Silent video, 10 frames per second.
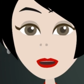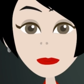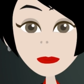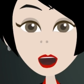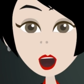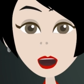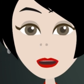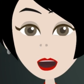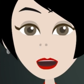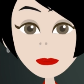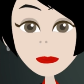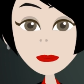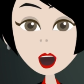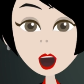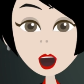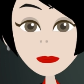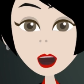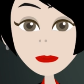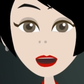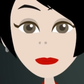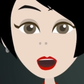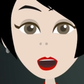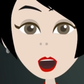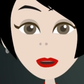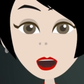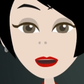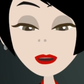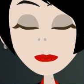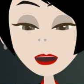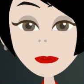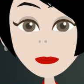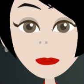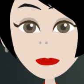the same result, only filtered for one of the writers.